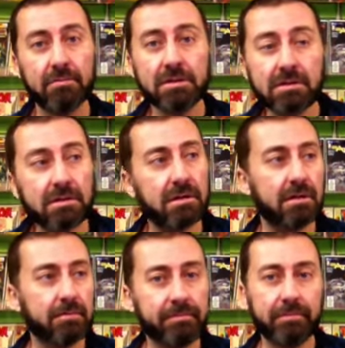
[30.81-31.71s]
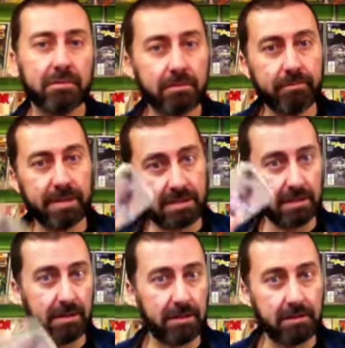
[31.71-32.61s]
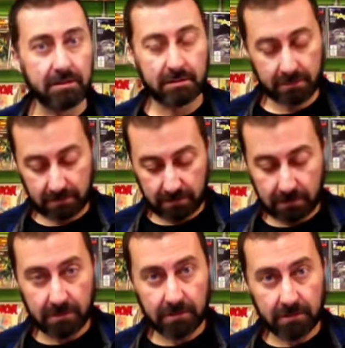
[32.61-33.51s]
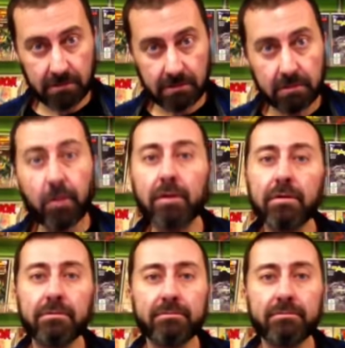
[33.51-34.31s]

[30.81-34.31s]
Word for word: Just, I'm busy. Well,